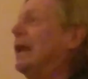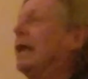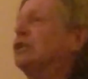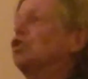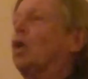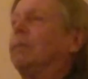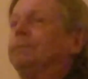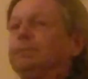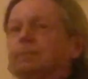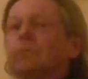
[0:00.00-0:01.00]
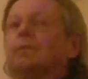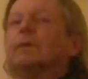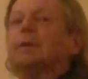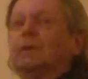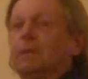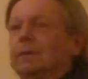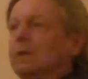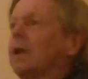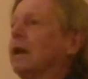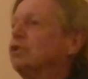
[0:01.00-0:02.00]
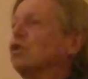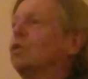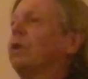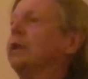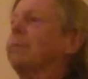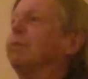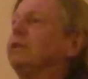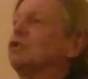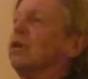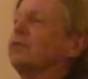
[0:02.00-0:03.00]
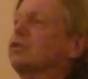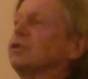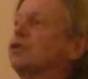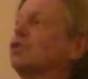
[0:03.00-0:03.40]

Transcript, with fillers: that I saw. Go to jail. I saw one of the police officers